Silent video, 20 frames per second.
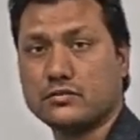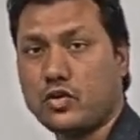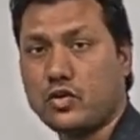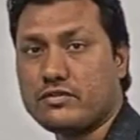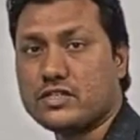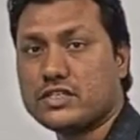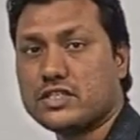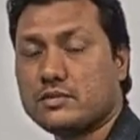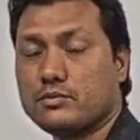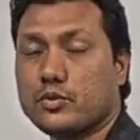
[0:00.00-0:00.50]

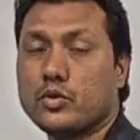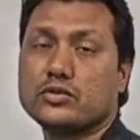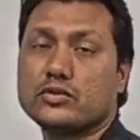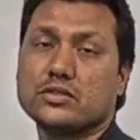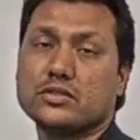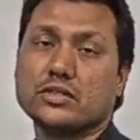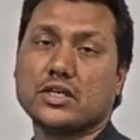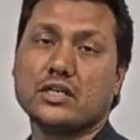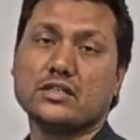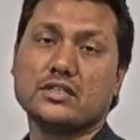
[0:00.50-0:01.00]
obviously
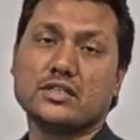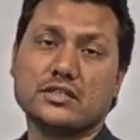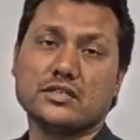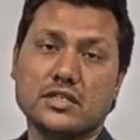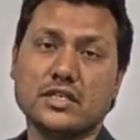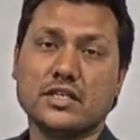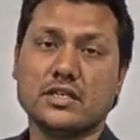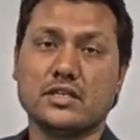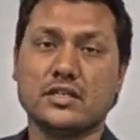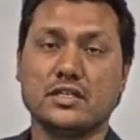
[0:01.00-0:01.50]
both are
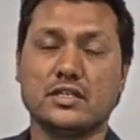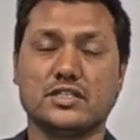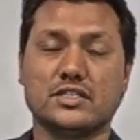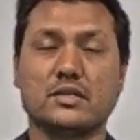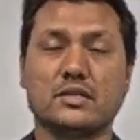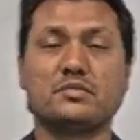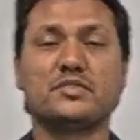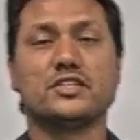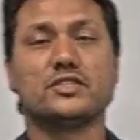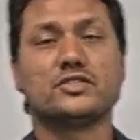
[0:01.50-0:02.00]
the
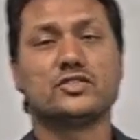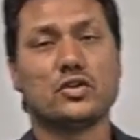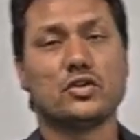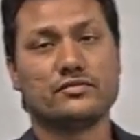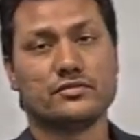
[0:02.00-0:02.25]
subsets